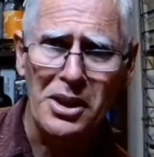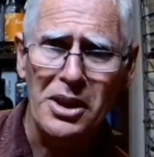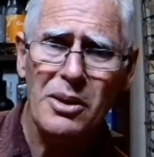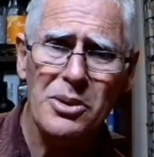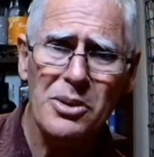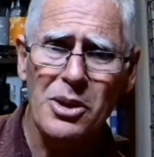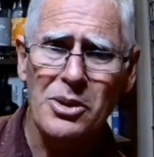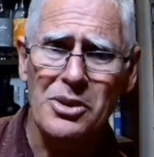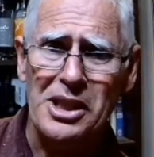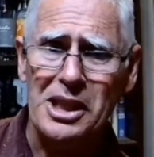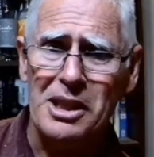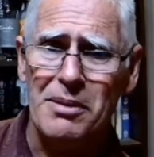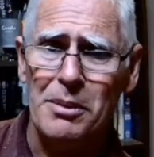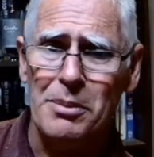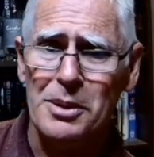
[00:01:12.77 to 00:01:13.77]
there's no
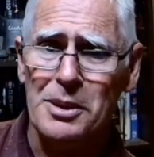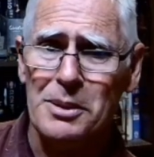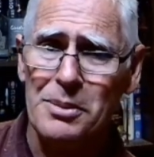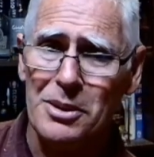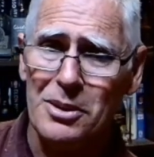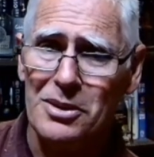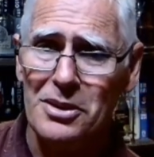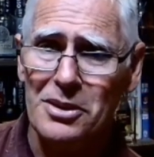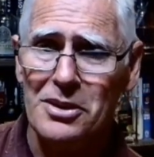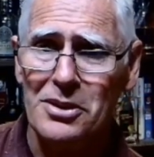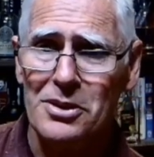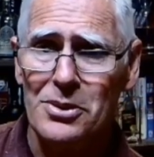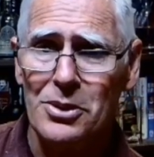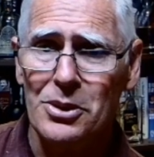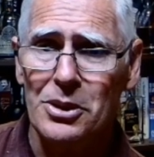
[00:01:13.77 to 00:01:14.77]
sound of happiness because it's
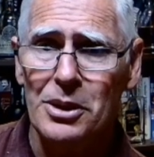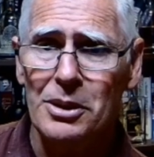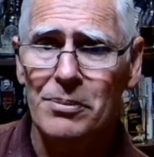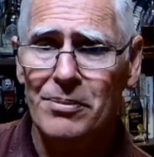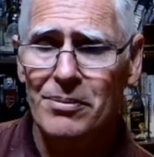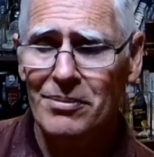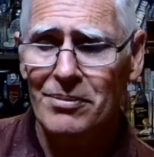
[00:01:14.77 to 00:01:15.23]
a screw top.